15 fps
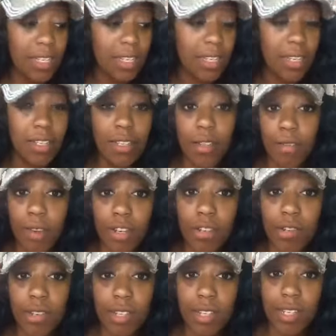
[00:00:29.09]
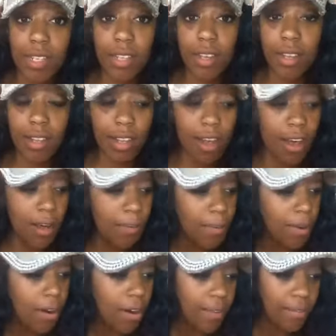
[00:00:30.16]
it is the Virtual Assistant
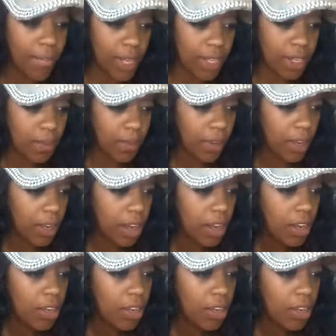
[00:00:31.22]
Club on Facebook.